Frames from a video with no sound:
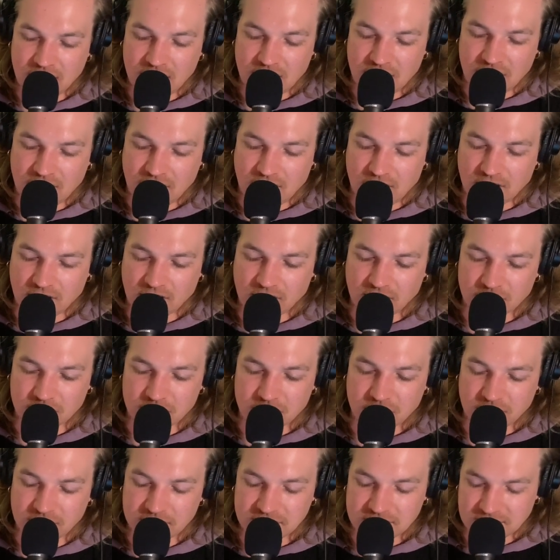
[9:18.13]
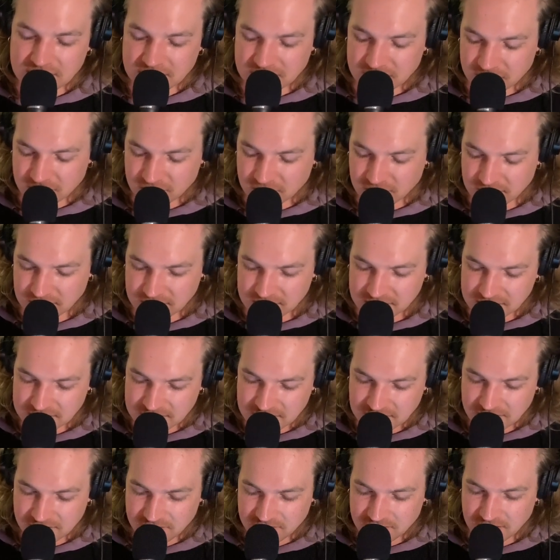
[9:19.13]
are pointing towards
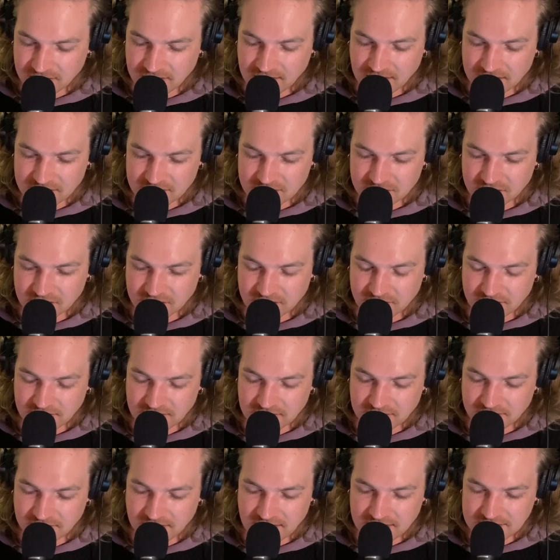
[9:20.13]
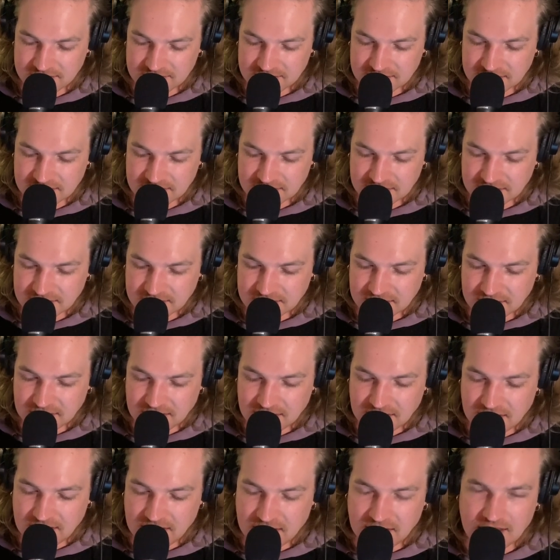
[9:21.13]
for that sort of an event.
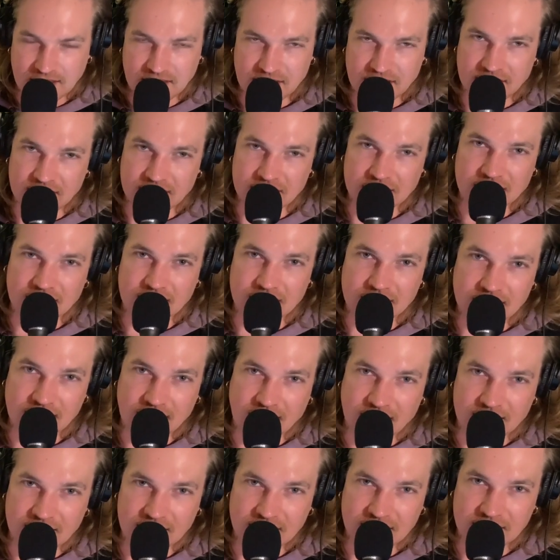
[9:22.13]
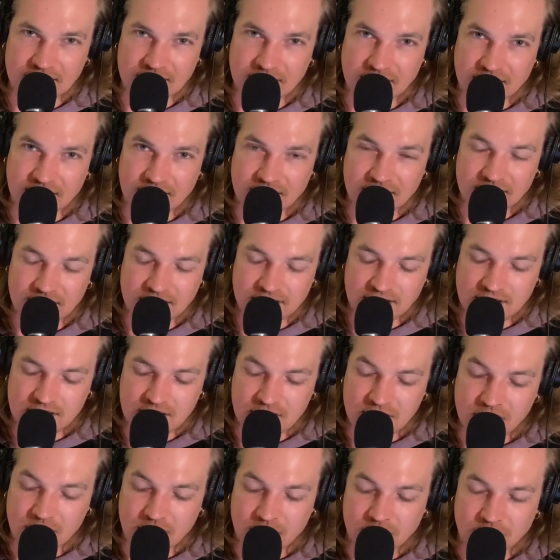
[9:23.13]
And La Nina,
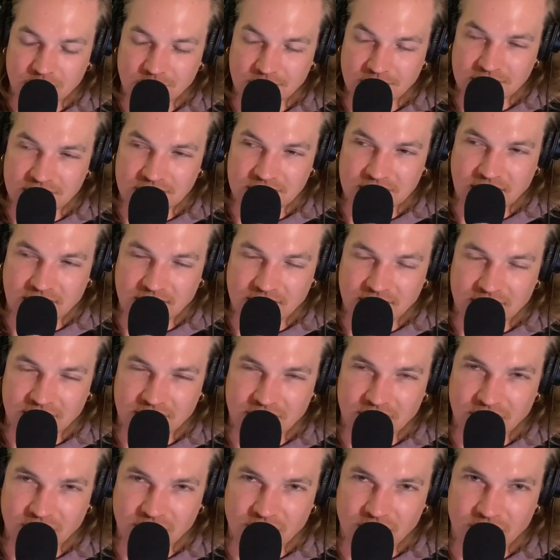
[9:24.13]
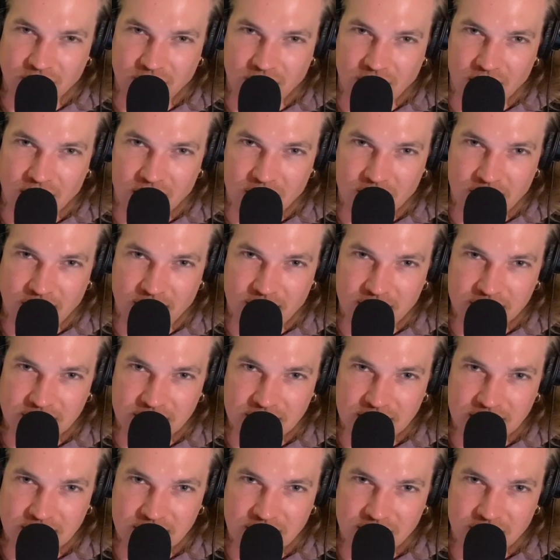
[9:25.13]
which tends to follow El
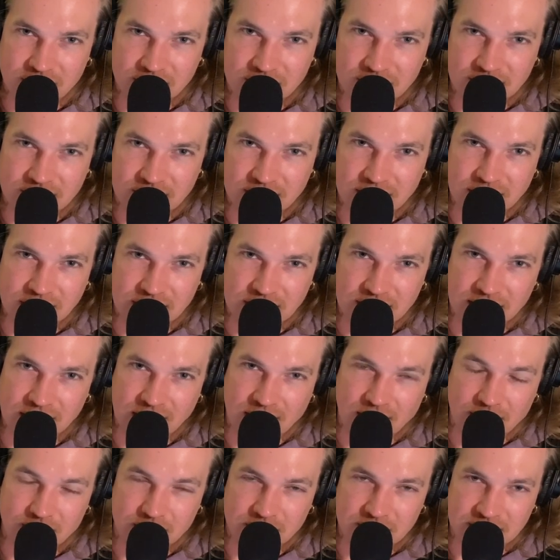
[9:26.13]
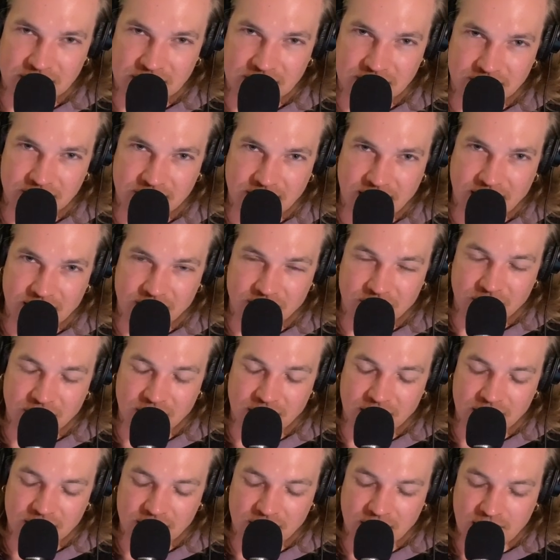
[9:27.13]
Ninos, is the opposite of that, where
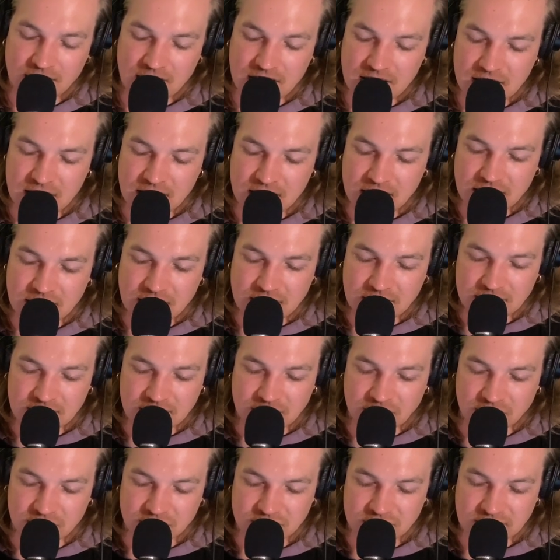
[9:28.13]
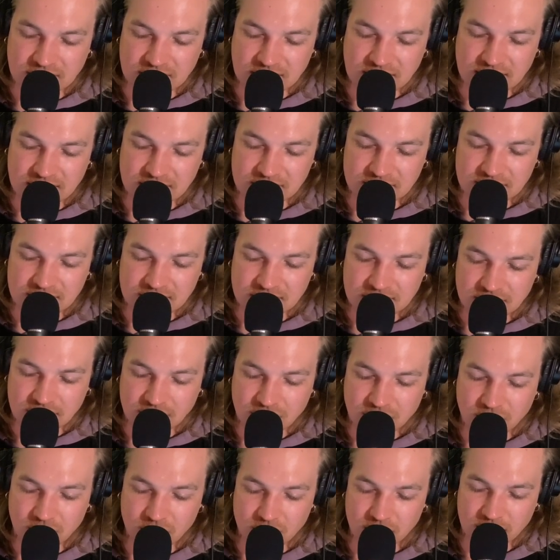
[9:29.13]
the ocean gets
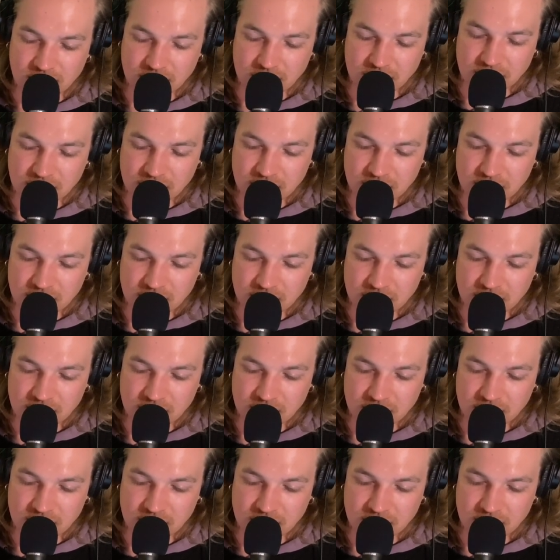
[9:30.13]
cooler.